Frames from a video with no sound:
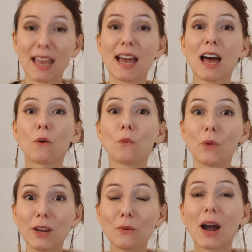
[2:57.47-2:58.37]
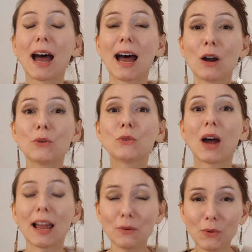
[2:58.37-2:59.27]
How do
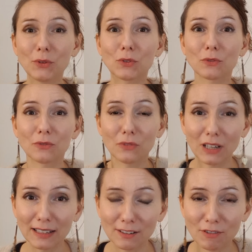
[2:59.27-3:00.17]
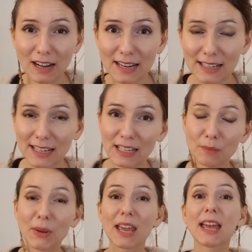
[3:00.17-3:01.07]
I want to feel in a relationship